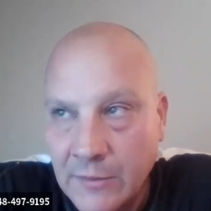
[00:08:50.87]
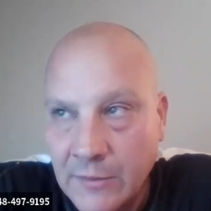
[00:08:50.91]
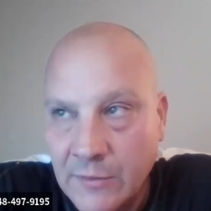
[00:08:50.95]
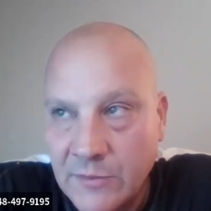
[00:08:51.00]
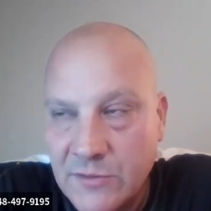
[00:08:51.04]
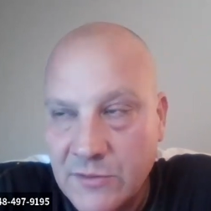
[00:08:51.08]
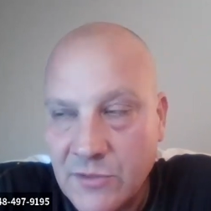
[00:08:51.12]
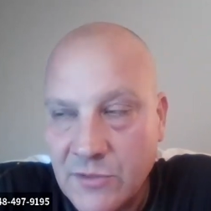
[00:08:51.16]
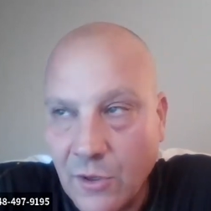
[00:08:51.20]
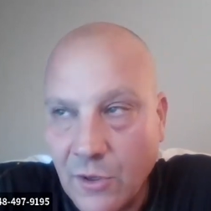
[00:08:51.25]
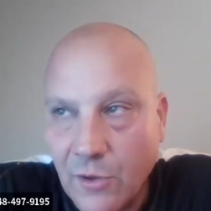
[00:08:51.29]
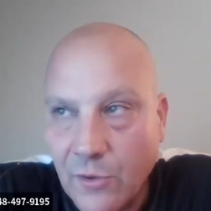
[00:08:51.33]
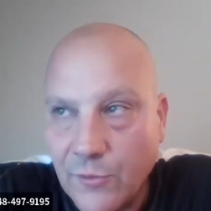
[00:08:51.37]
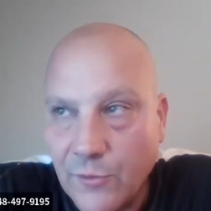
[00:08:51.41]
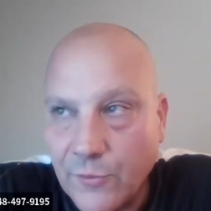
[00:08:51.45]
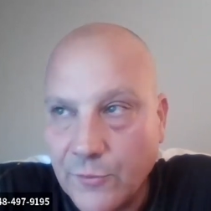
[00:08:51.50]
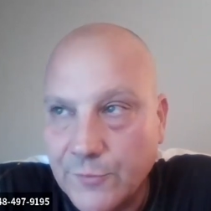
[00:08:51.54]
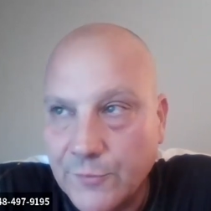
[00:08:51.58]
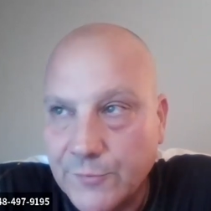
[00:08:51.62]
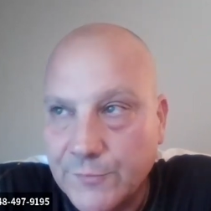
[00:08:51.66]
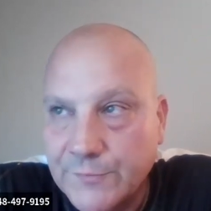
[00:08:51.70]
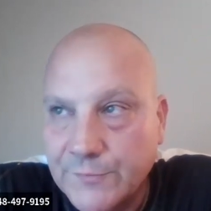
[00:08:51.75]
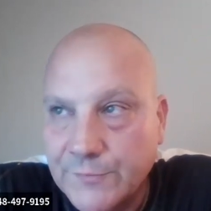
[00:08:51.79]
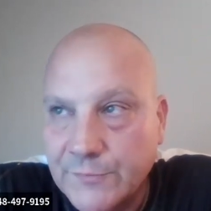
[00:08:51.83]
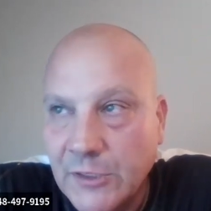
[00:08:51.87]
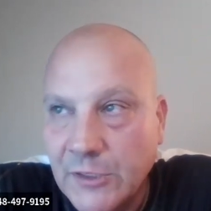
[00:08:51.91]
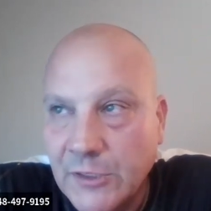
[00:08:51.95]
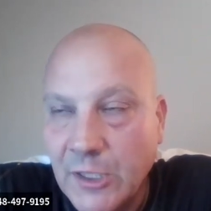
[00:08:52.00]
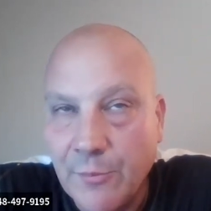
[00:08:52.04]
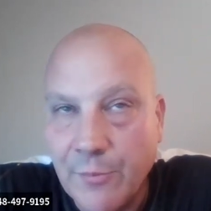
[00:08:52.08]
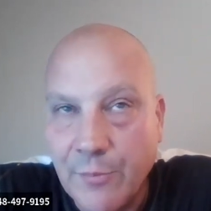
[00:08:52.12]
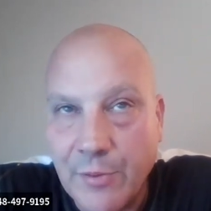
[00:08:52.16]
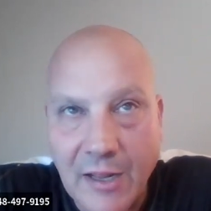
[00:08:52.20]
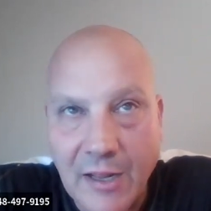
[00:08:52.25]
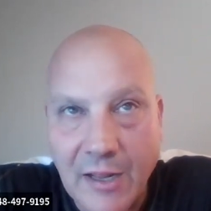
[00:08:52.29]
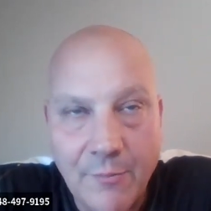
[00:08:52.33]
So,
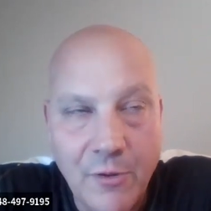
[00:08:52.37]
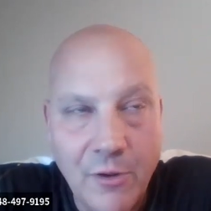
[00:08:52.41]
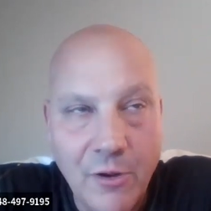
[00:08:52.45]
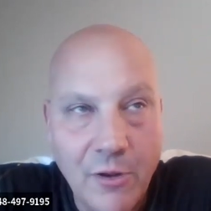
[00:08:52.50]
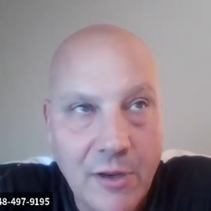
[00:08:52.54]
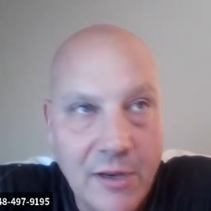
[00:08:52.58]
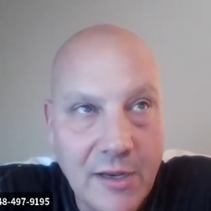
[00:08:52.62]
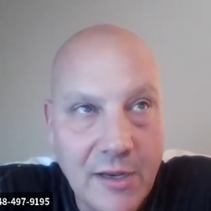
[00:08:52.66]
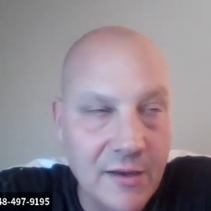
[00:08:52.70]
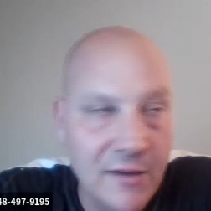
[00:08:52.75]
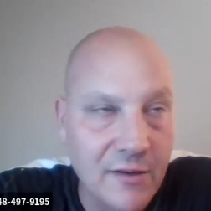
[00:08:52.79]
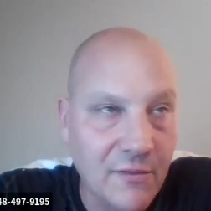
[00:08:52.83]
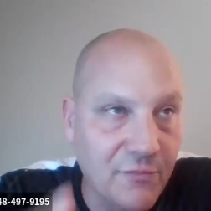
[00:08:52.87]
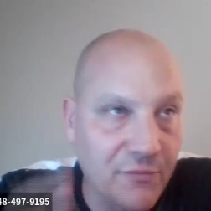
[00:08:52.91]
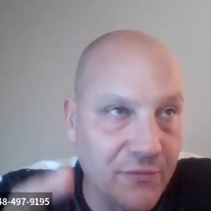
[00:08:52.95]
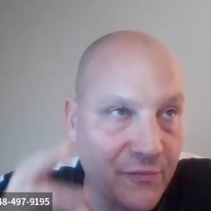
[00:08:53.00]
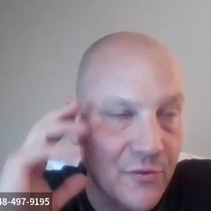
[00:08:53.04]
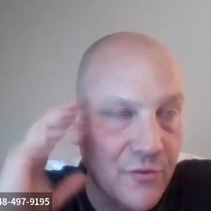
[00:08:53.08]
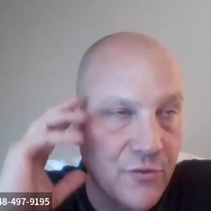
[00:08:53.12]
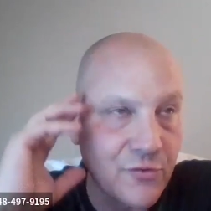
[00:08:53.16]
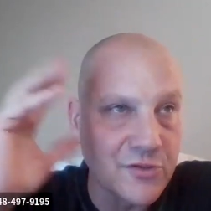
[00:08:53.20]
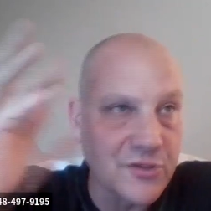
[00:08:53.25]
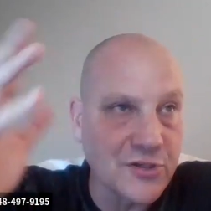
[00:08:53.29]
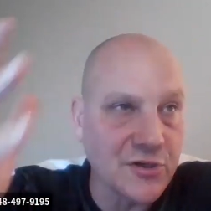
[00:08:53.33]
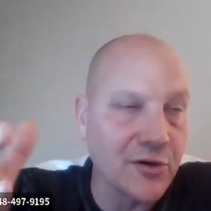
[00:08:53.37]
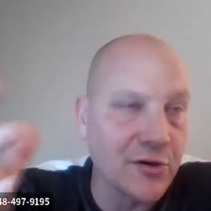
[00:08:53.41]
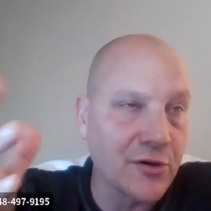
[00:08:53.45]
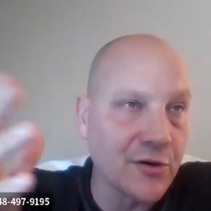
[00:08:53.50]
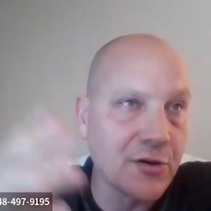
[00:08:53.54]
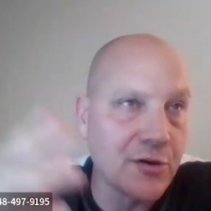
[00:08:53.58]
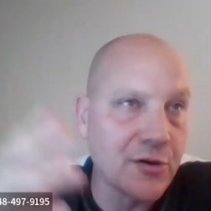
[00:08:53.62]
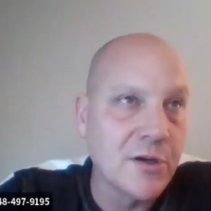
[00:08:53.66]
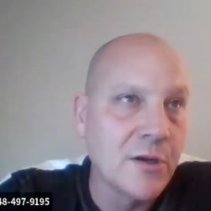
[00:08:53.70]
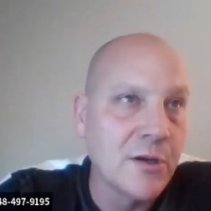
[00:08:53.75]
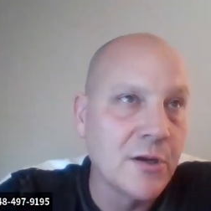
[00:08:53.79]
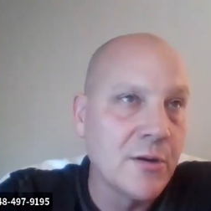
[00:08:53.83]
but I'm looking in the
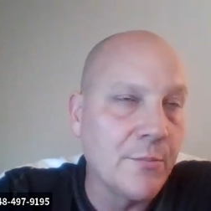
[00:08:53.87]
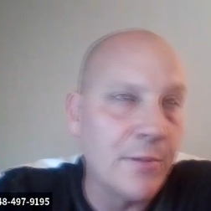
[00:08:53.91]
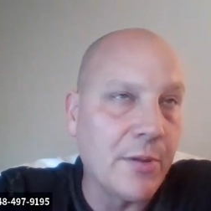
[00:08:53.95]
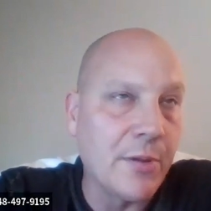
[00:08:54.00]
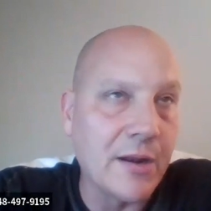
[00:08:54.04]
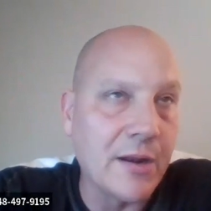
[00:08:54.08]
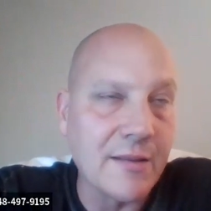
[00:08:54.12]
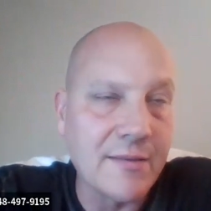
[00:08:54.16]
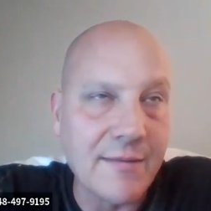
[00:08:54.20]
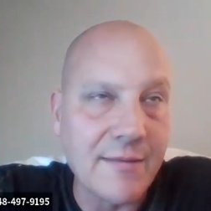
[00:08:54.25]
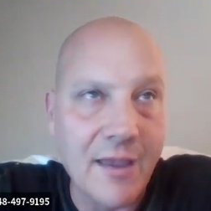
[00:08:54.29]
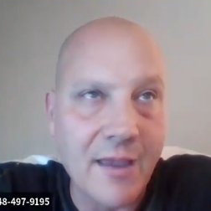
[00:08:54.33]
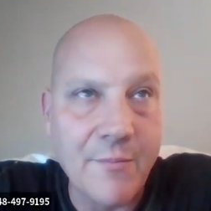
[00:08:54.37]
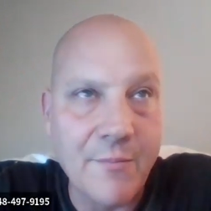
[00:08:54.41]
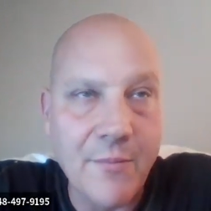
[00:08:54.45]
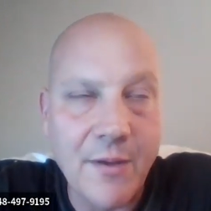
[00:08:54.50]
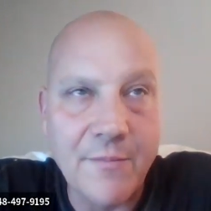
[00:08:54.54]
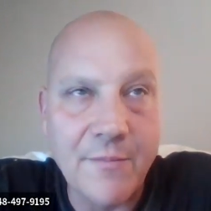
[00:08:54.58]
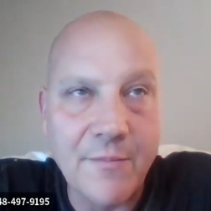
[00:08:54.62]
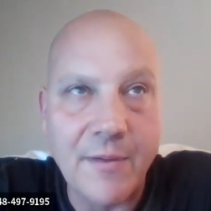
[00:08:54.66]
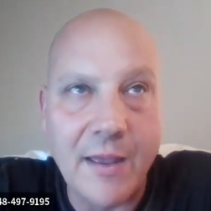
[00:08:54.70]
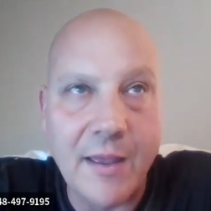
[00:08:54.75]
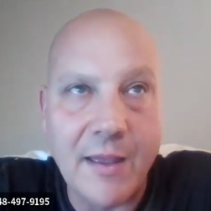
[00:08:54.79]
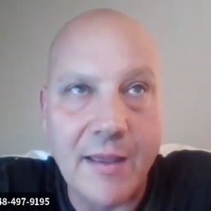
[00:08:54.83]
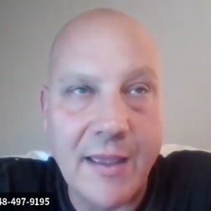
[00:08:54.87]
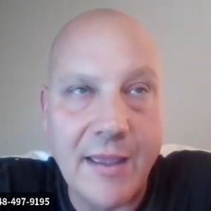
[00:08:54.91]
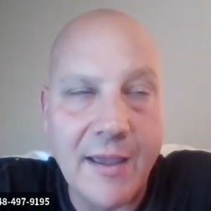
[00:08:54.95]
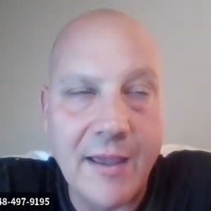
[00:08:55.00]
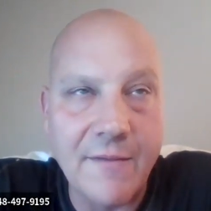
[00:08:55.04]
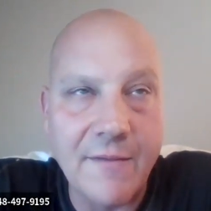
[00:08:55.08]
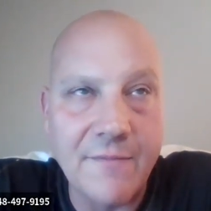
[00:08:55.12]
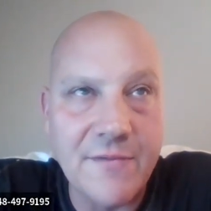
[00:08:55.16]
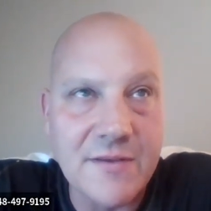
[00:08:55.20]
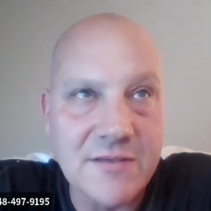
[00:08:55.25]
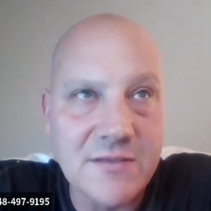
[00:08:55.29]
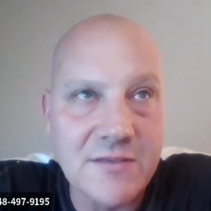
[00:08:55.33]
future. By the time I'm, I
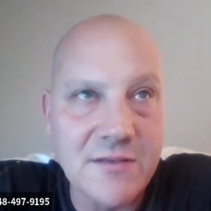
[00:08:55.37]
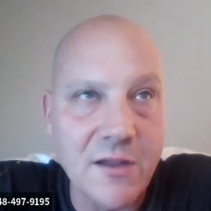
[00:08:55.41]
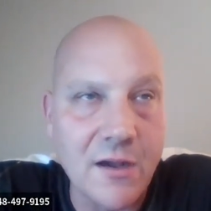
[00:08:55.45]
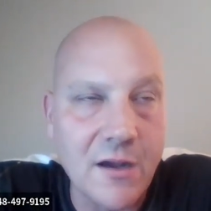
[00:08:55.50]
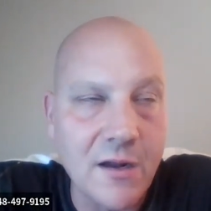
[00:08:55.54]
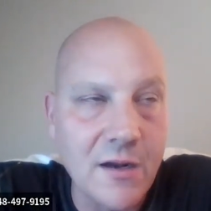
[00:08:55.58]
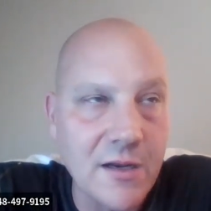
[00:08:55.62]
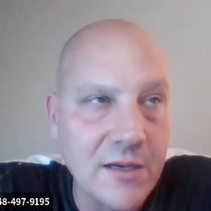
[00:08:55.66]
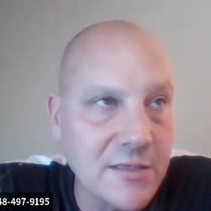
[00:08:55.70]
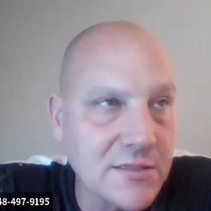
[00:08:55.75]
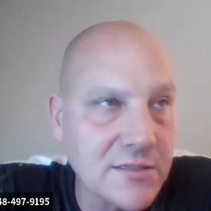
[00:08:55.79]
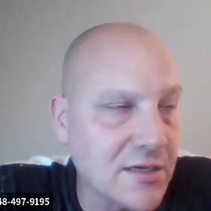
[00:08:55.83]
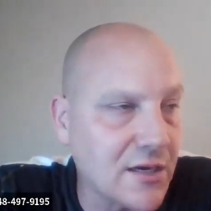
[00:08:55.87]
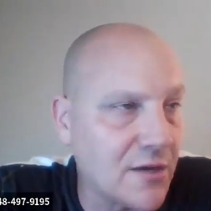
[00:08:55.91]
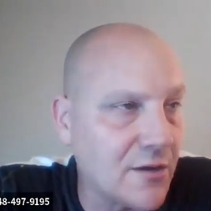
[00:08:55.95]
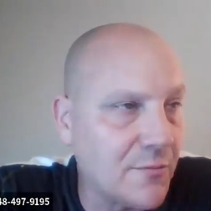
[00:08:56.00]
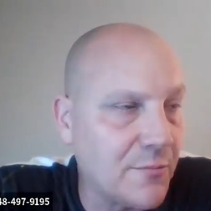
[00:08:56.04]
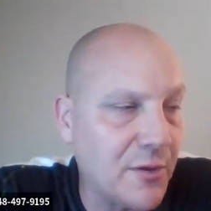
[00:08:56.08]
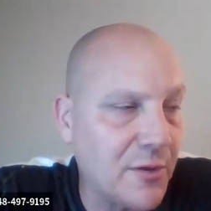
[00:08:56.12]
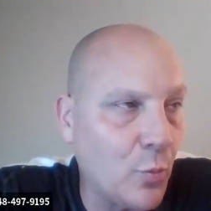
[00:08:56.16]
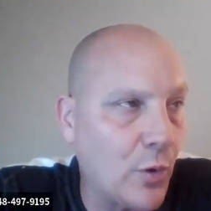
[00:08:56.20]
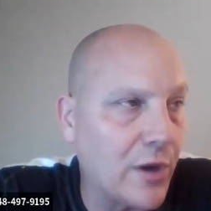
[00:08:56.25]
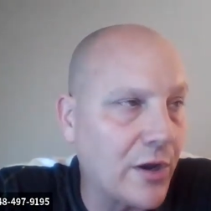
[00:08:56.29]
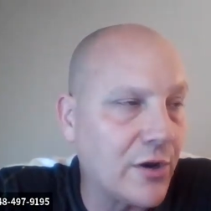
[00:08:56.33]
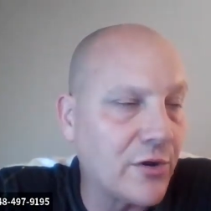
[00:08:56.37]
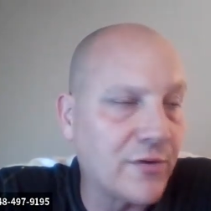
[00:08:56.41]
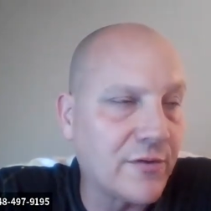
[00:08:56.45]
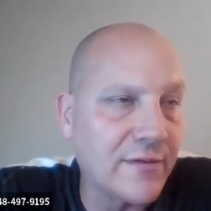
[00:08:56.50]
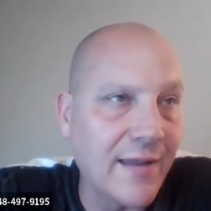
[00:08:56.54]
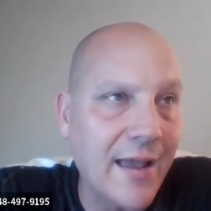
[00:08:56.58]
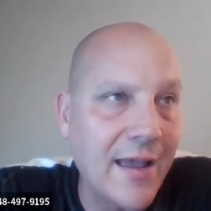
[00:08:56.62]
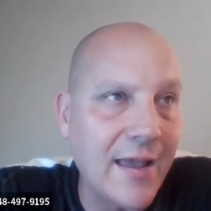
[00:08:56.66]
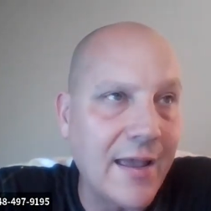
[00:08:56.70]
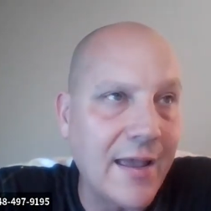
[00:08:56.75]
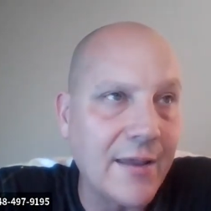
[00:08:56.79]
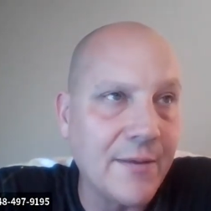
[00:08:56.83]
have this done, it's going to be
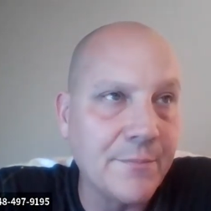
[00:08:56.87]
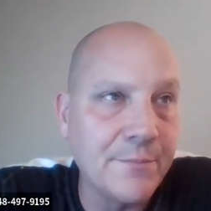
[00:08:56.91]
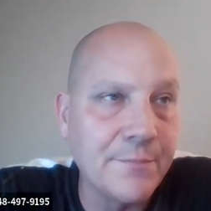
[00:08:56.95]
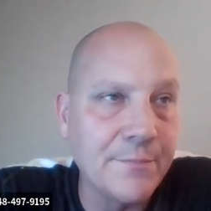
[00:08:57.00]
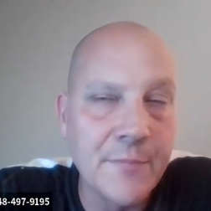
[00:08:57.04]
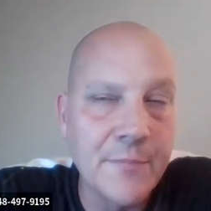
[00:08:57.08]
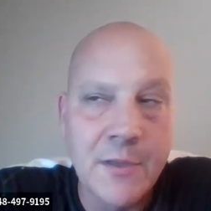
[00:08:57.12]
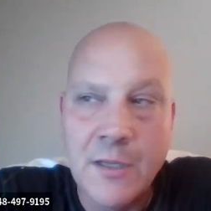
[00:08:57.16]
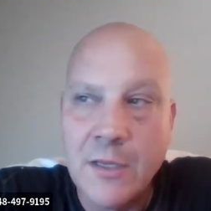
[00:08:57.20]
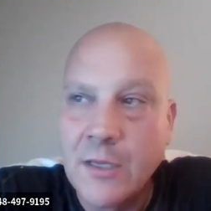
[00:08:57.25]
wintertime.